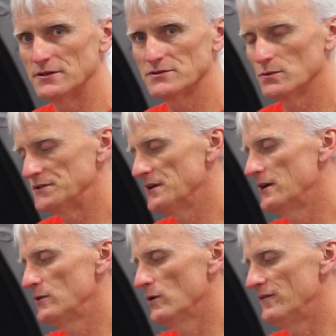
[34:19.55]
This one is a
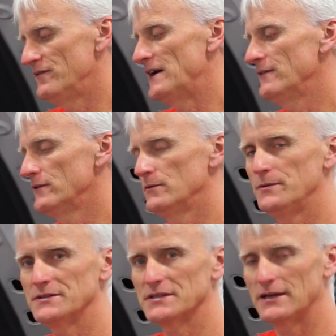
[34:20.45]
Honeywell 500
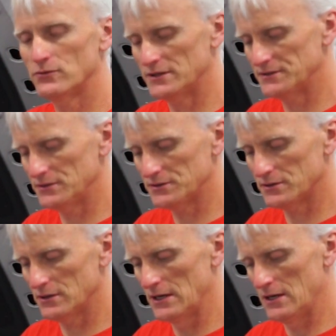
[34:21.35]
psi transducer.